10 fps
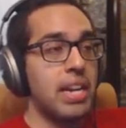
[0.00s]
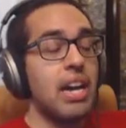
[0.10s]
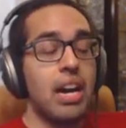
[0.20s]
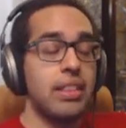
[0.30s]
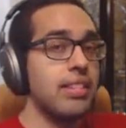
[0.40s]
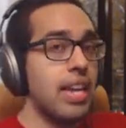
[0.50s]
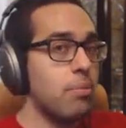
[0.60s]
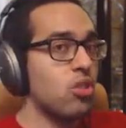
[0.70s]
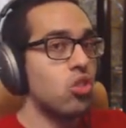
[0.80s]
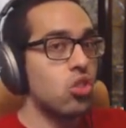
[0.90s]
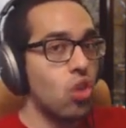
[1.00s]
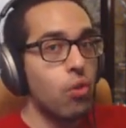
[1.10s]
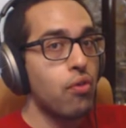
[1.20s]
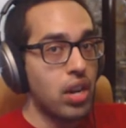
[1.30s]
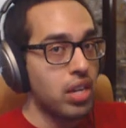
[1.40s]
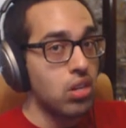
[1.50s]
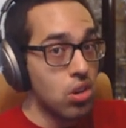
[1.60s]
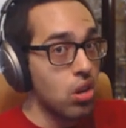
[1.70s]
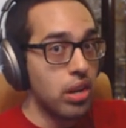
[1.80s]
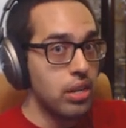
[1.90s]
Oh my god, this game is so
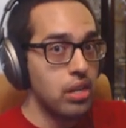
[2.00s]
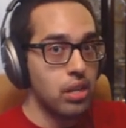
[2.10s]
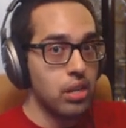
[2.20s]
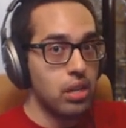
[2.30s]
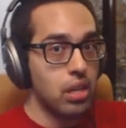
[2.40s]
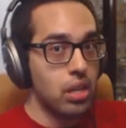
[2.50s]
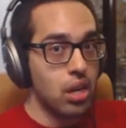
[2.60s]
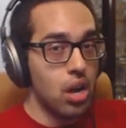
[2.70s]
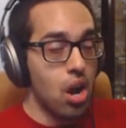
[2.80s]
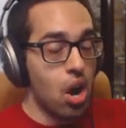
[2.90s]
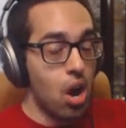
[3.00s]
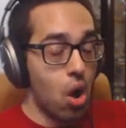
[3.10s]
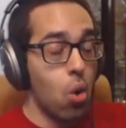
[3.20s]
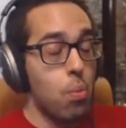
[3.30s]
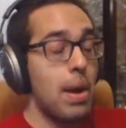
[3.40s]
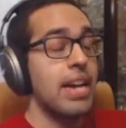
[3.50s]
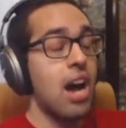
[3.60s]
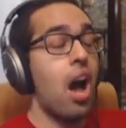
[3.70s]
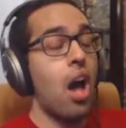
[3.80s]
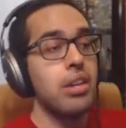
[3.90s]
fucking good. Oh
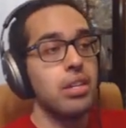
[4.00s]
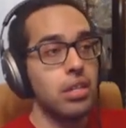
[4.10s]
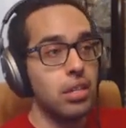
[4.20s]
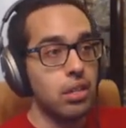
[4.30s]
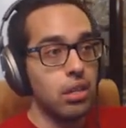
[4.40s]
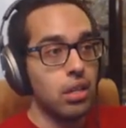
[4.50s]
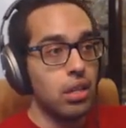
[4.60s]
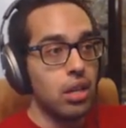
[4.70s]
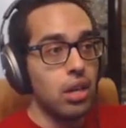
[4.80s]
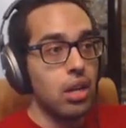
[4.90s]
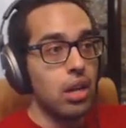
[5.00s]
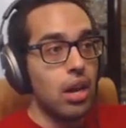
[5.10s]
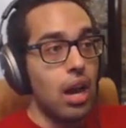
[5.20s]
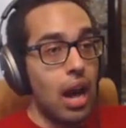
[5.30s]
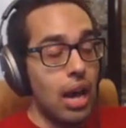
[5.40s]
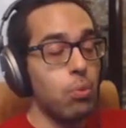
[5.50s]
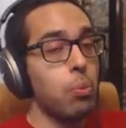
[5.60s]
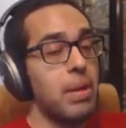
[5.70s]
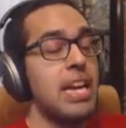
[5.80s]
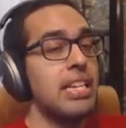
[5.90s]
my god.
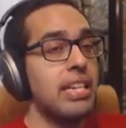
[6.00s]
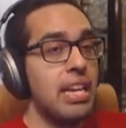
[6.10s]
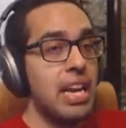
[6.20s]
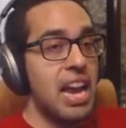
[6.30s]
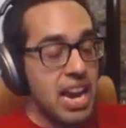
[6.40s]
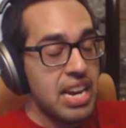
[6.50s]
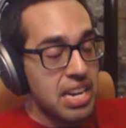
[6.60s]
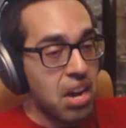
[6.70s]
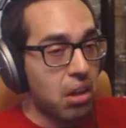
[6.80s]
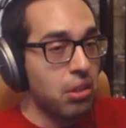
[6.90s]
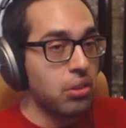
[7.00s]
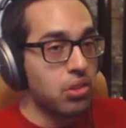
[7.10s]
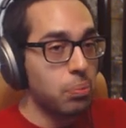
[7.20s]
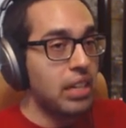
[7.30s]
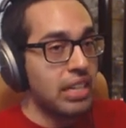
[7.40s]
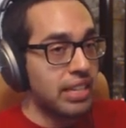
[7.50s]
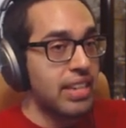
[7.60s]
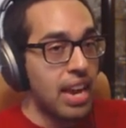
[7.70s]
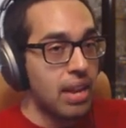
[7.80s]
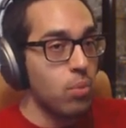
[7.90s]
I will pay $80 to
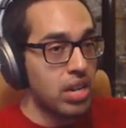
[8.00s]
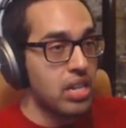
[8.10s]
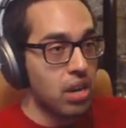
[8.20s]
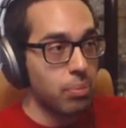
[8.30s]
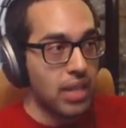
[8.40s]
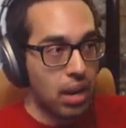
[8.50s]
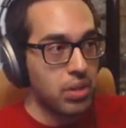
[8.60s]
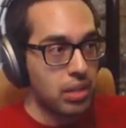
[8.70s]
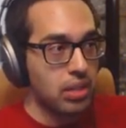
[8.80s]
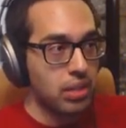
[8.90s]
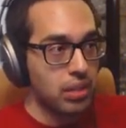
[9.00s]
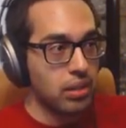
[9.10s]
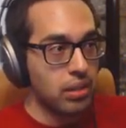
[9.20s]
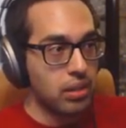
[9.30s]
play this game when it comes out.